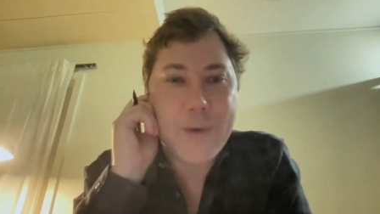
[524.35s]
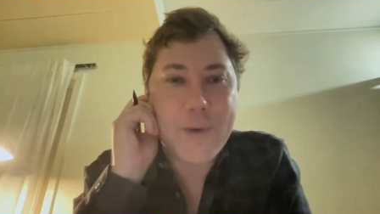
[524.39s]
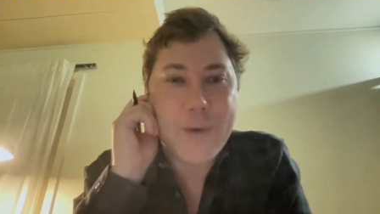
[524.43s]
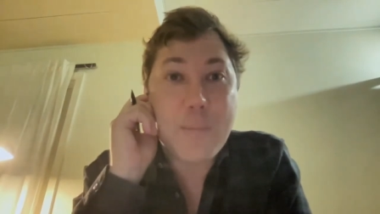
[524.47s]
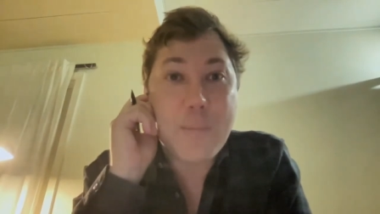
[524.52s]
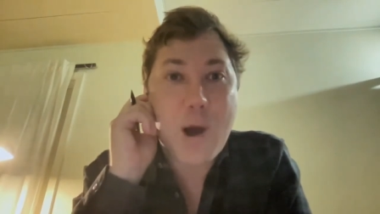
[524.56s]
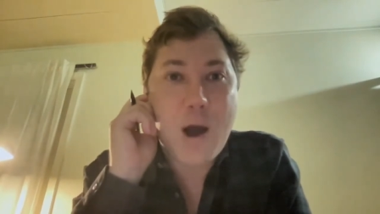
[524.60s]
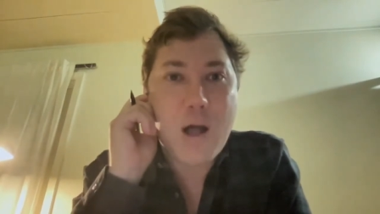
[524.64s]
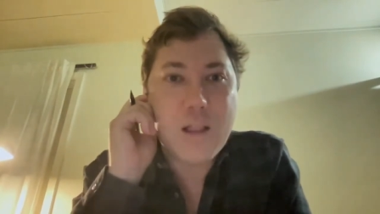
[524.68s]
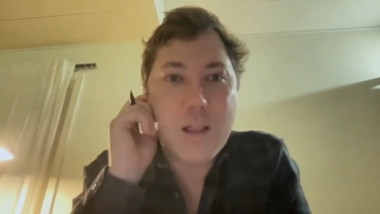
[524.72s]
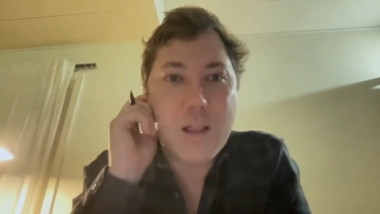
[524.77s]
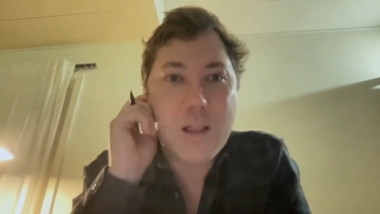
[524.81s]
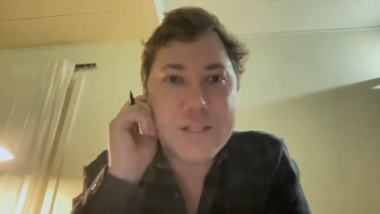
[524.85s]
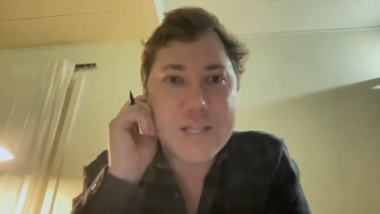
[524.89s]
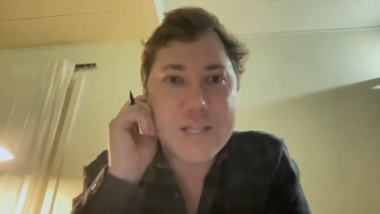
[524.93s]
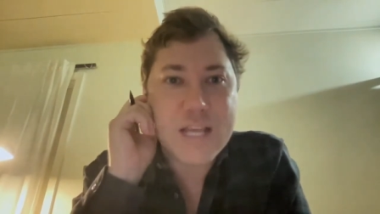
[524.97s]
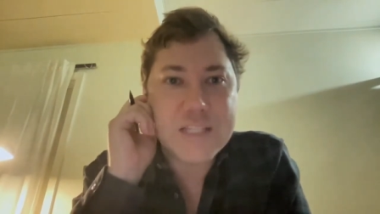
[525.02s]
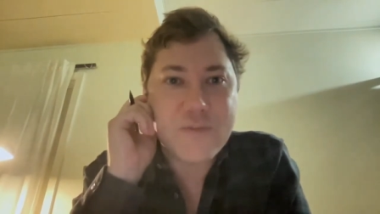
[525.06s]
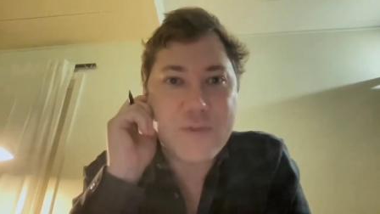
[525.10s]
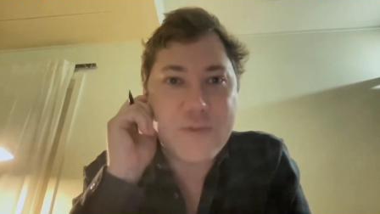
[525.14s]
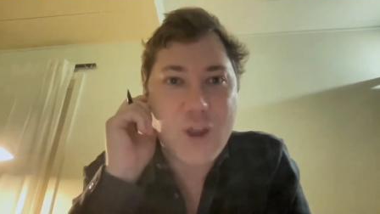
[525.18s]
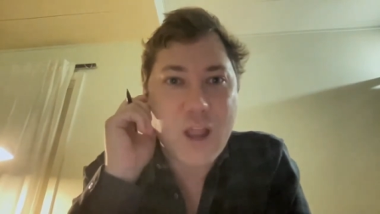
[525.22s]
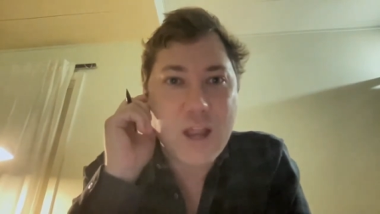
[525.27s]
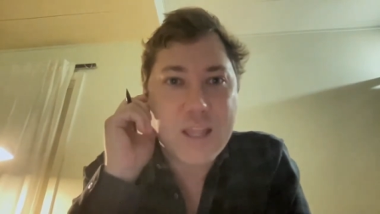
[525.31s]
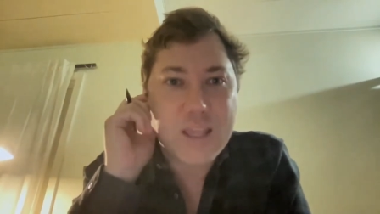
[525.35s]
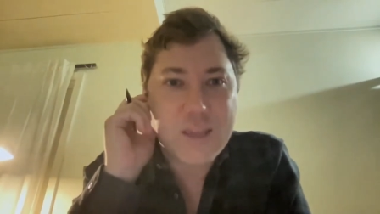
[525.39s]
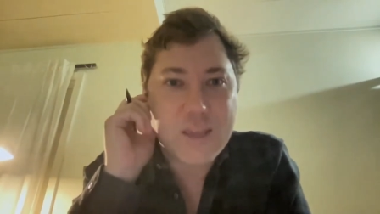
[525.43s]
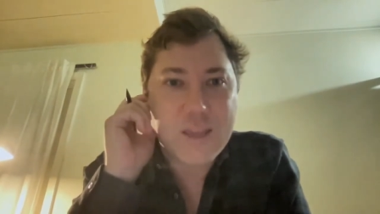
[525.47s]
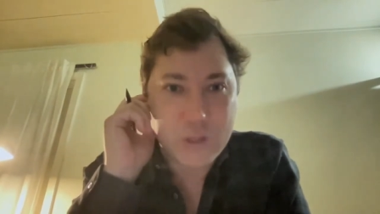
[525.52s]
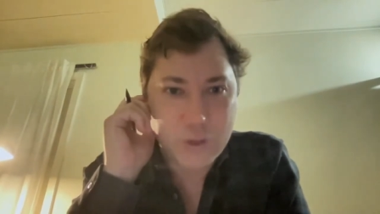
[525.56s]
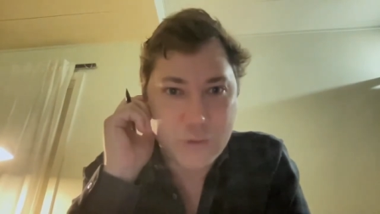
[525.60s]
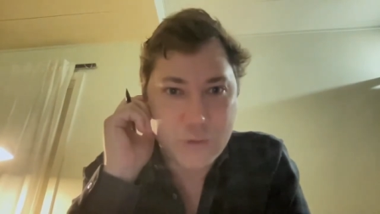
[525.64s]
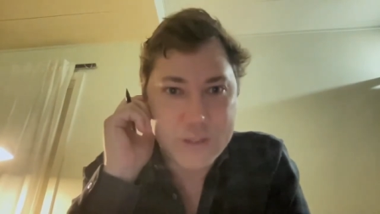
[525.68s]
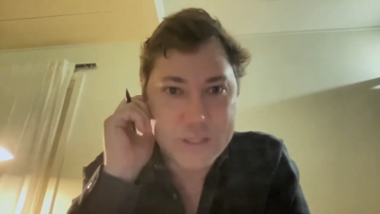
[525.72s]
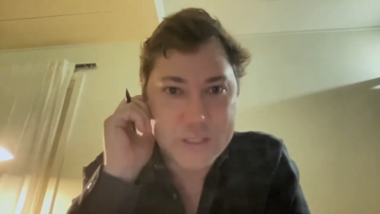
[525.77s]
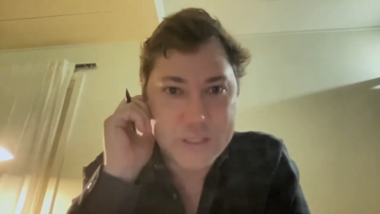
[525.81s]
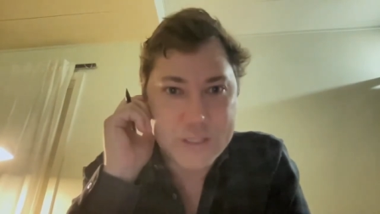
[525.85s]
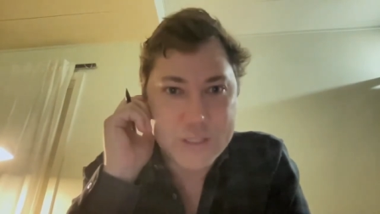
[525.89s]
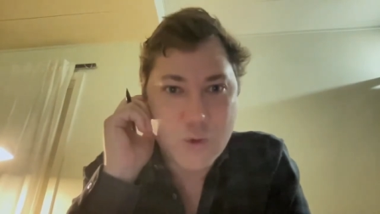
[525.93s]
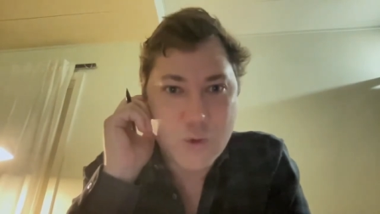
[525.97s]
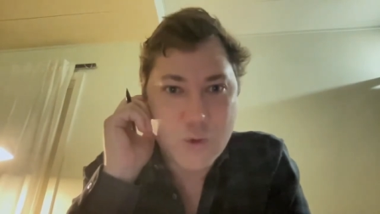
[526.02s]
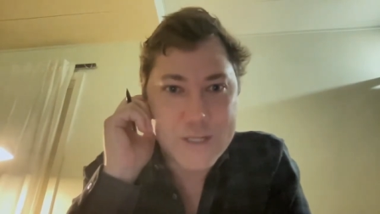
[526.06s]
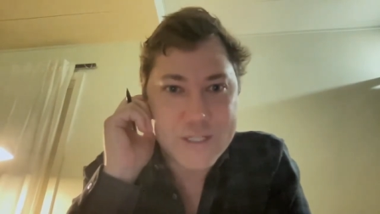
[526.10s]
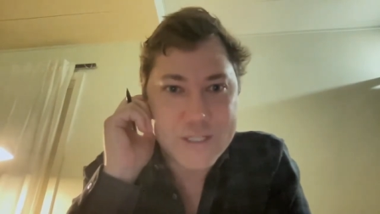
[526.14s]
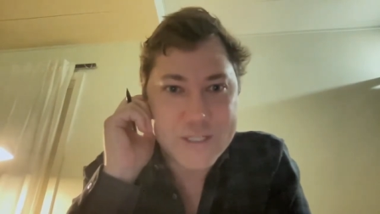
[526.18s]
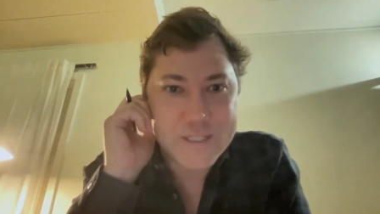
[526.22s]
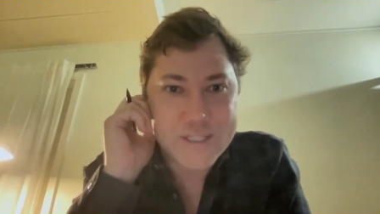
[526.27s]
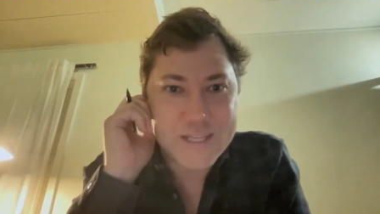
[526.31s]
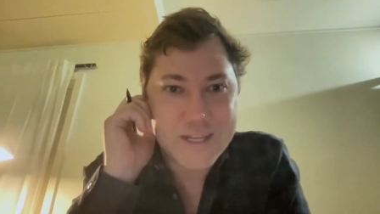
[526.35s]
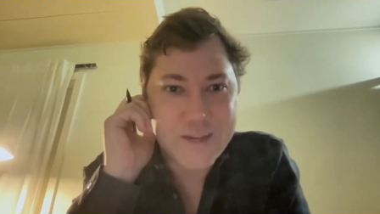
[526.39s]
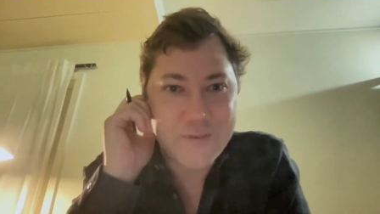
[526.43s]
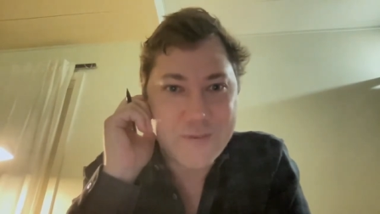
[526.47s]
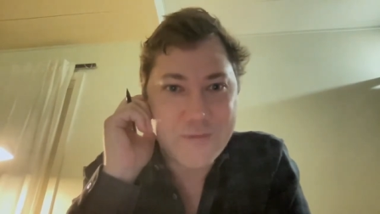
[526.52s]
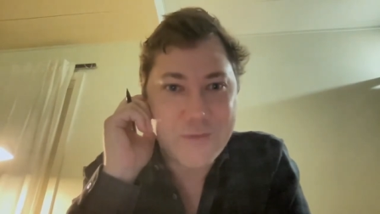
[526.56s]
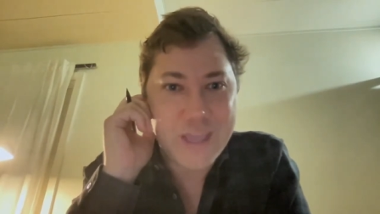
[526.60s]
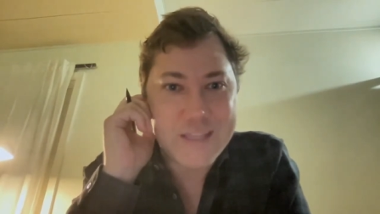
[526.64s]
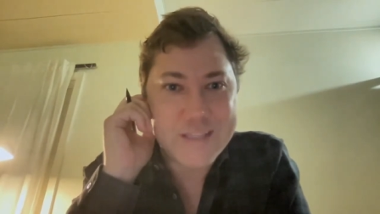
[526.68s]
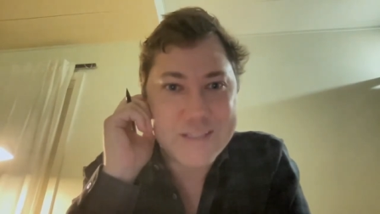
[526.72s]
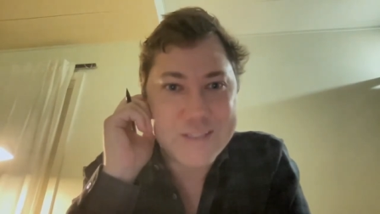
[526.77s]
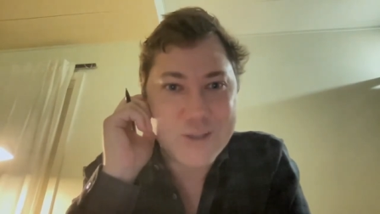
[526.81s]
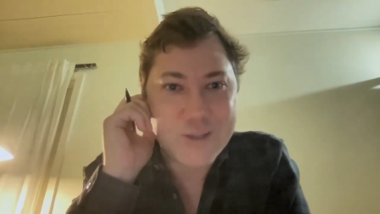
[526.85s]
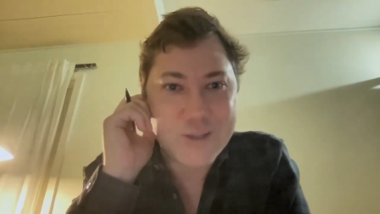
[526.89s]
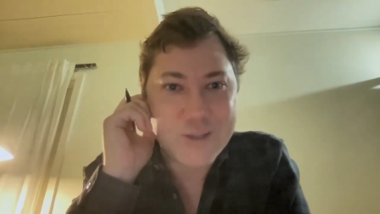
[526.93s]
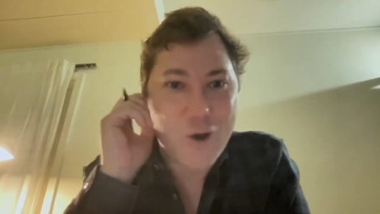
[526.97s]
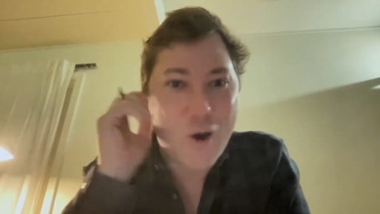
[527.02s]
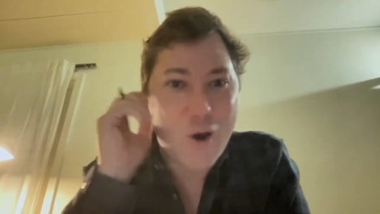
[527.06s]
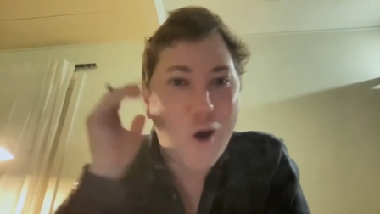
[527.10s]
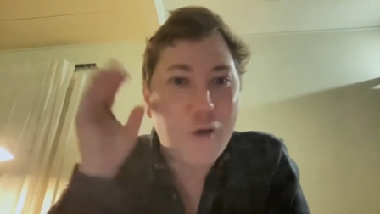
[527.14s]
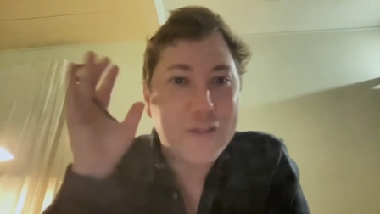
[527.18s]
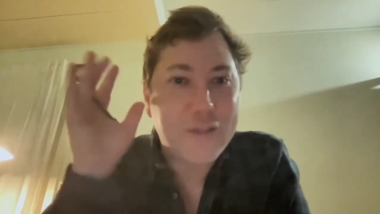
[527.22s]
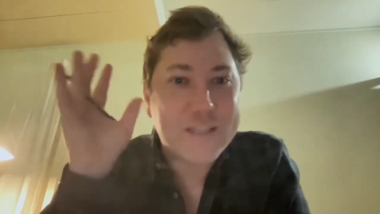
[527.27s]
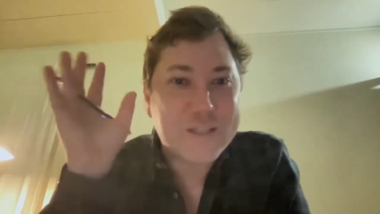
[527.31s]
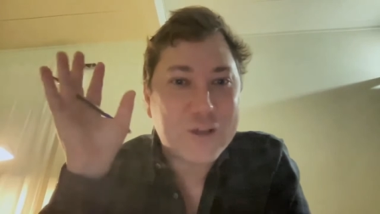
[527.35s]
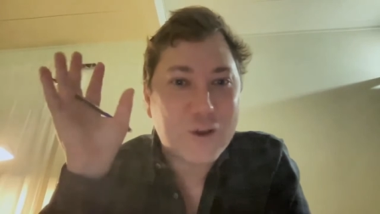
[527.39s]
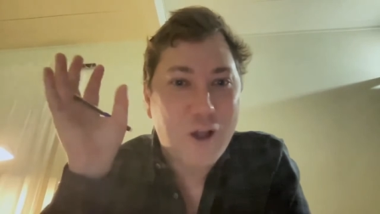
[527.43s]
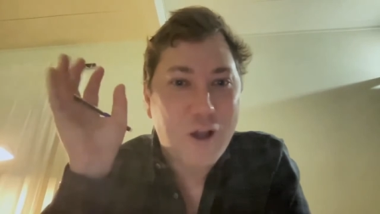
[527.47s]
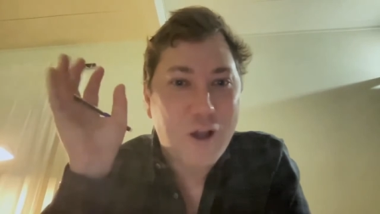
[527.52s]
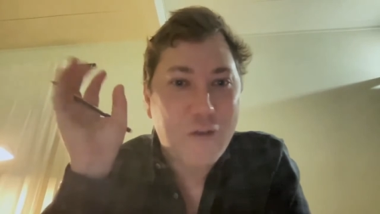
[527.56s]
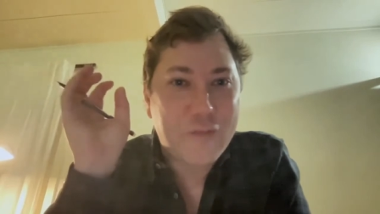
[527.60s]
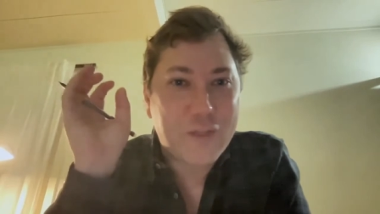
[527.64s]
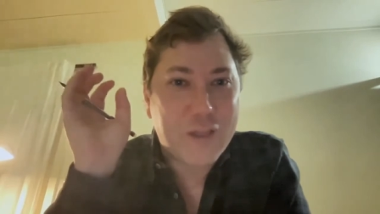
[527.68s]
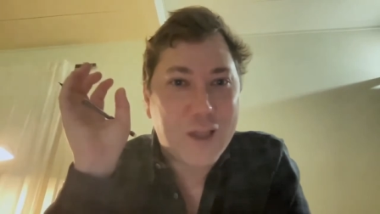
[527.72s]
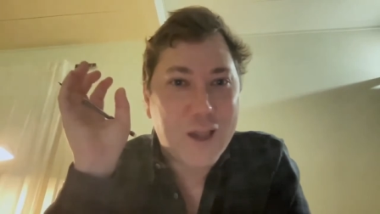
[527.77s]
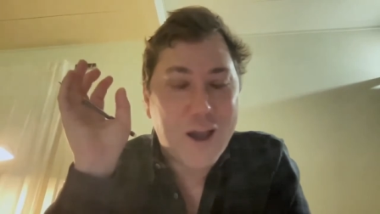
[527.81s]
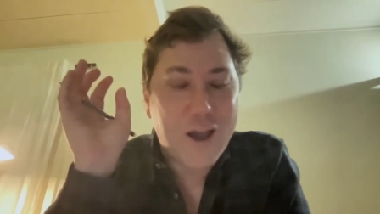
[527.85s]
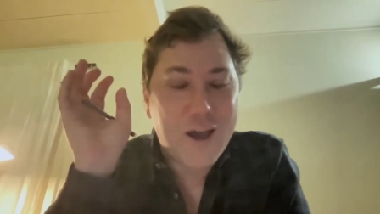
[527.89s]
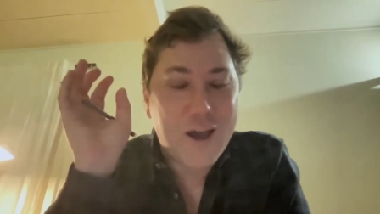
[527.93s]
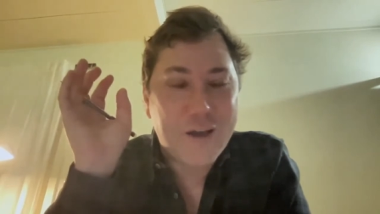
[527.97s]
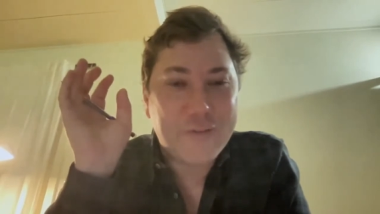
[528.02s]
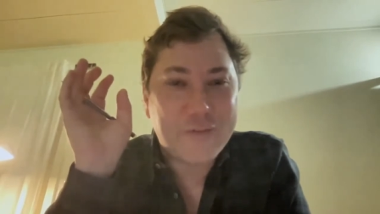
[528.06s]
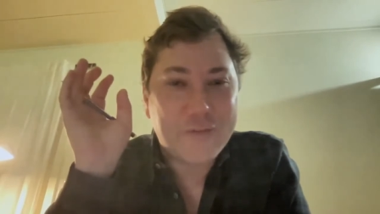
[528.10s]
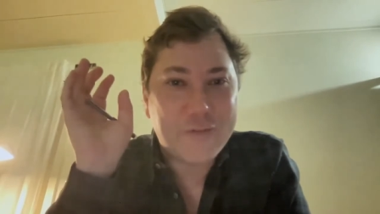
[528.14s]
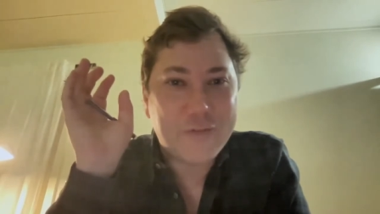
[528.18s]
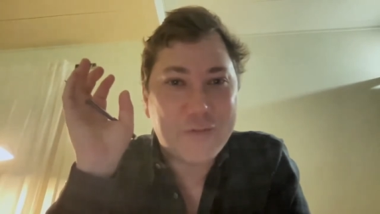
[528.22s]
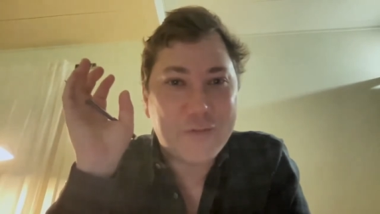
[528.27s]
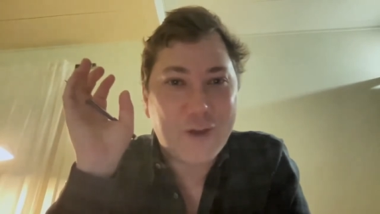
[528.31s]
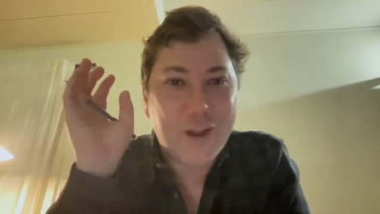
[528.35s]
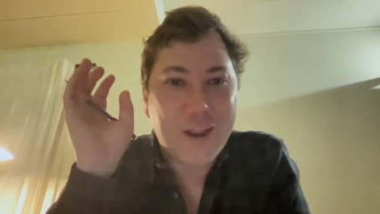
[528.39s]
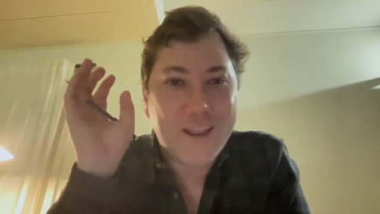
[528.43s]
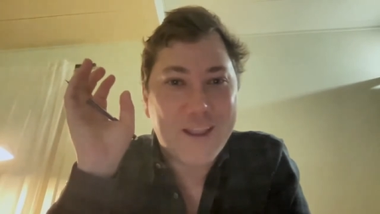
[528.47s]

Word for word: I apologize for not giving you these questions in advance. So all these are off the no, cuff. No, it's